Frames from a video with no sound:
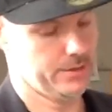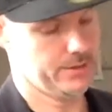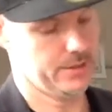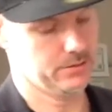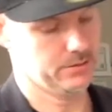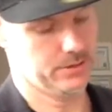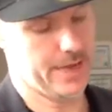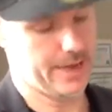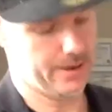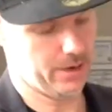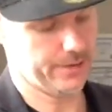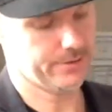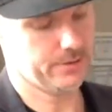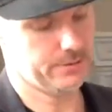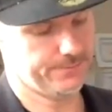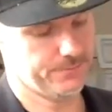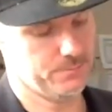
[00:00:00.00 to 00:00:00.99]
I
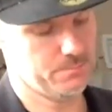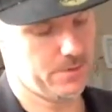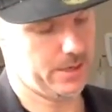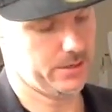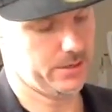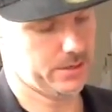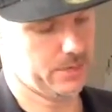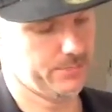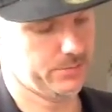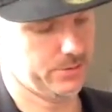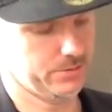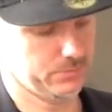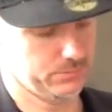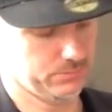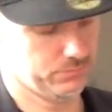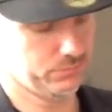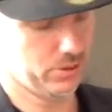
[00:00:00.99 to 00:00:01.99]
think for me to come
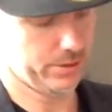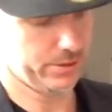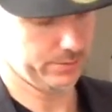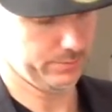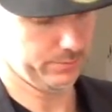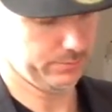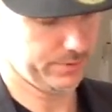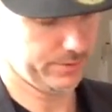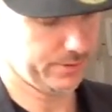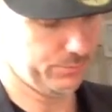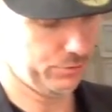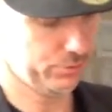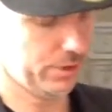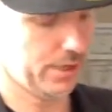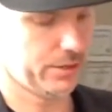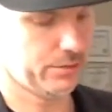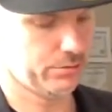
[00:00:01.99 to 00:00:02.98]
and run a
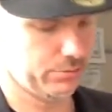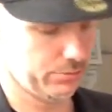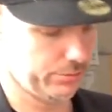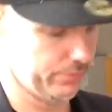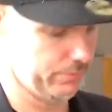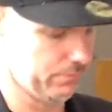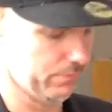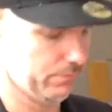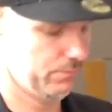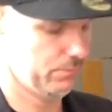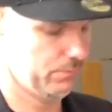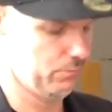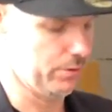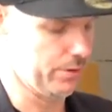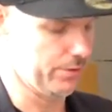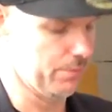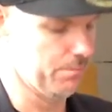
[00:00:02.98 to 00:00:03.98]
simulacra on
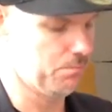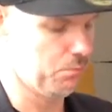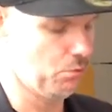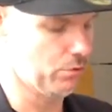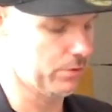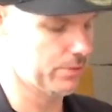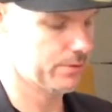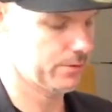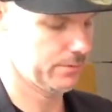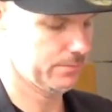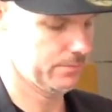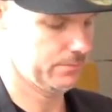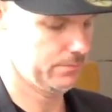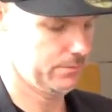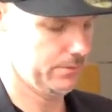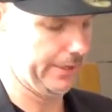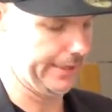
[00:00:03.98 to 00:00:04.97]
one of the books
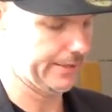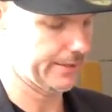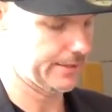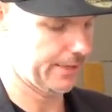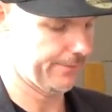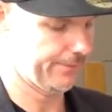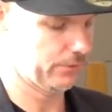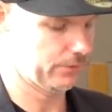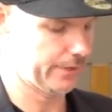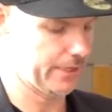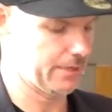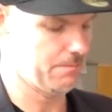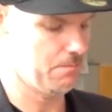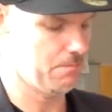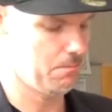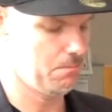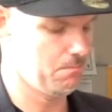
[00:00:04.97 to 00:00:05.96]
is
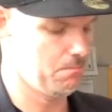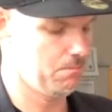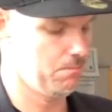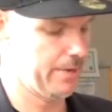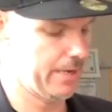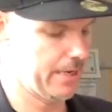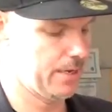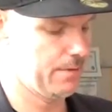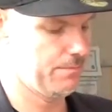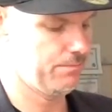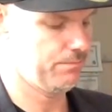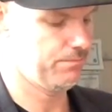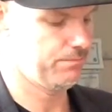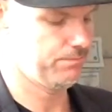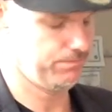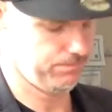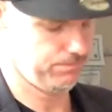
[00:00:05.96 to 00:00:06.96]
definitely
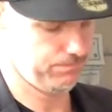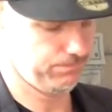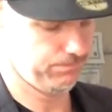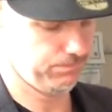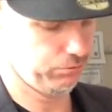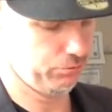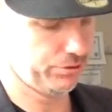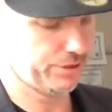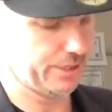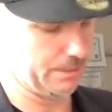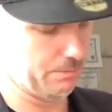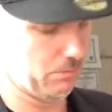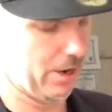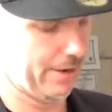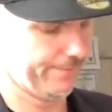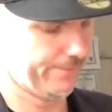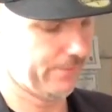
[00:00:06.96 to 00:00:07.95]
me pushing
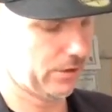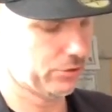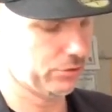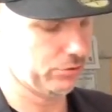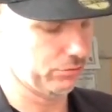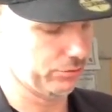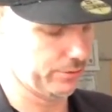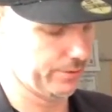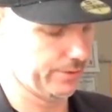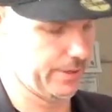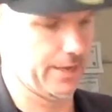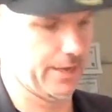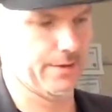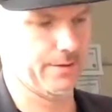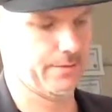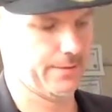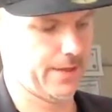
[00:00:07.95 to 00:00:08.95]
my function onto
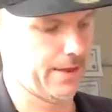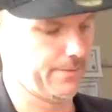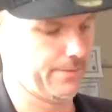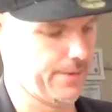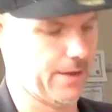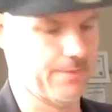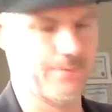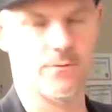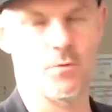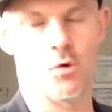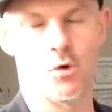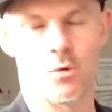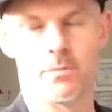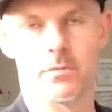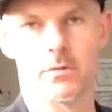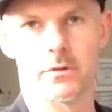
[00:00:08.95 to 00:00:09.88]
that form.